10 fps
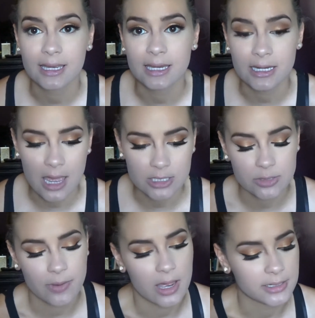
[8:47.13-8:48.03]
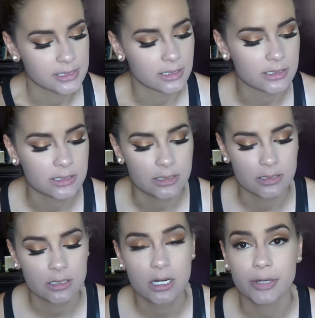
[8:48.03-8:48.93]
into my
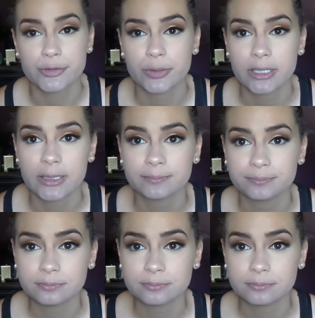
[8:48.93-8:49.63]
Anastasia contour kit,